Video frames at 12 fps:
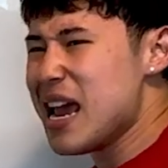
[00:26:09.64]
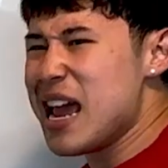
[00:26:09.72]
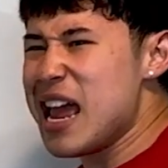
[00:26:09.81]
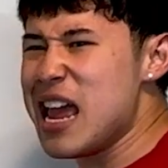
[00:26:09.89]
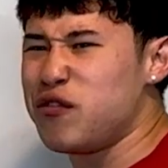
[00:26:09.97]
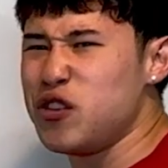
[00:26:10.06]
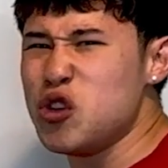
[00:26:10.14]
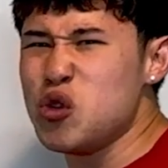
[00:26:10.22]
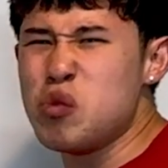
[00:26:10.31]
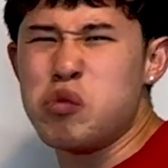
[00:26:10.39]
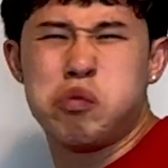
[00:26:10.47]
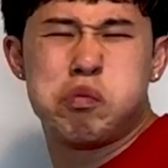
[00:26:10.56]
if
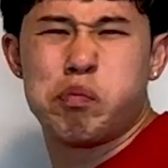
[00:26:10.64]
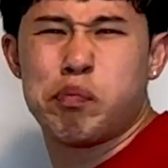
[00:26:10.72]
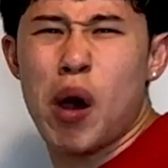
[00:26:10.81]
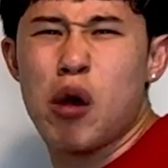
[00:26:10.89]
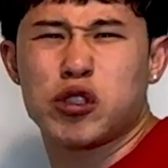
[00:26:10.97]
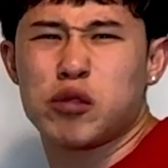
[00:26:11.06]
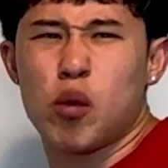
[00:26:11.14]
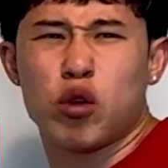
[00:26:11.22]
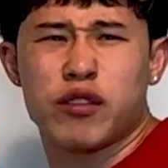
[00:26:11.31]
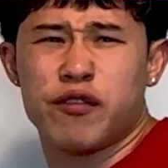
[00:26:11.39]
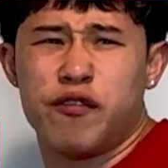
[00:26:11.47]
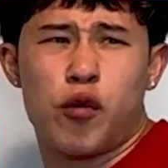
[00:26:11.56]
you post more
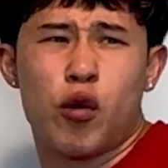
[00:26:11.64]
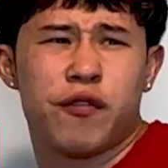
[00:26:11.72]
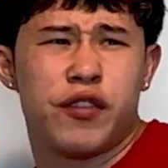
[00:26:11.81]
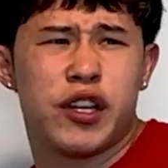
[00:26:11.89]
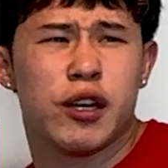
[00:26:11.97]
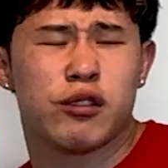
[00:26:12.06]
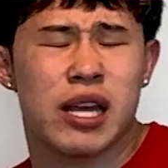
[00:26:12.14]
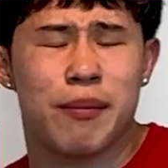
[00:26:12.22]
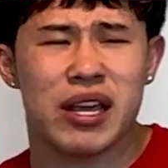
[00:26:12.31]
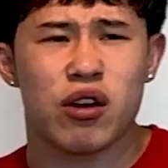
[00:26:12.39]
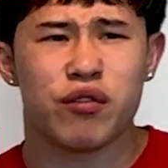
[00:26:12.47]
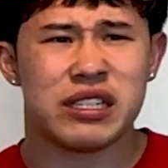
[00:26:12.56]
than 4 videos that
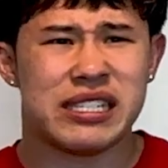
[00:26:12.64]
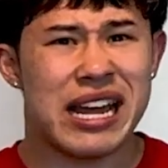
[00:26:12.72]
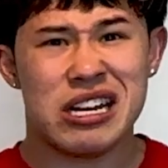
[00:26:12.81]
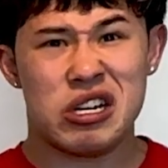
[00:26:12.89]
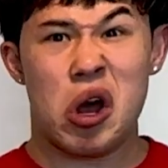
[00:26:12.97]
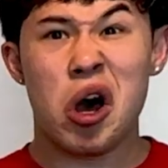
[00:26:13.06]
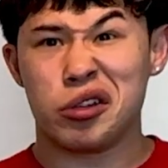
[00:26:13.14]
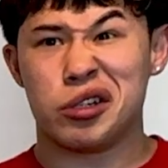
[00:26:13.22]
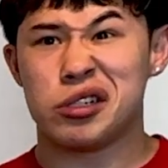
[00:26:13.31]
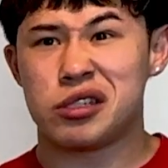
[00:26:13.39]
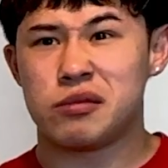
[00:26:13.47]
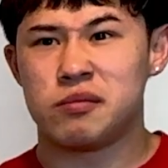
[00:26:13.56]
make over
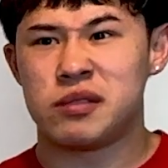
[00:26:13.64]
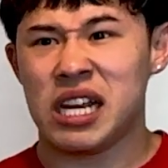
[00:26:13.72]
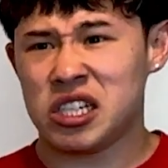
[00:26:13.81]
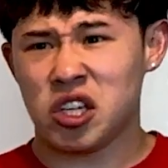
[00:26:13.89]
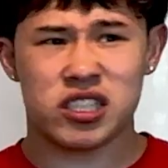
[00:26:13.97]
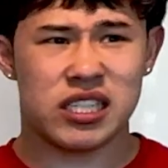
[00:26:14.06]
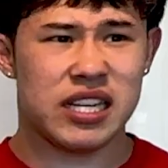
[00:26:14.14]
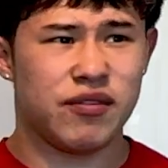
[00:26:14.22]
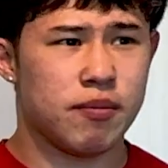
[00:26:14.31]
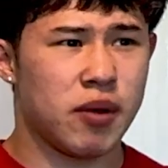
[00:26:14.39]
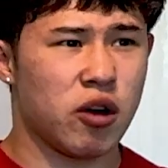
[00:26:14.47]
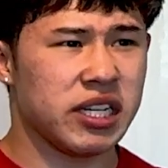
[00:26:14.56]
$10, TikTok's gonna give you
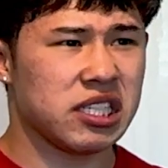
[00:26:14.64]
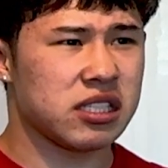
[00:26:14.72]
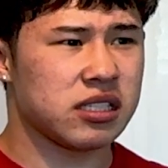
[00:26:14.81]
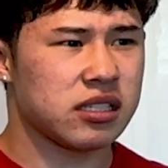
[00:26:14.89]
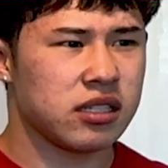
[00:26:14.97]
a bonus?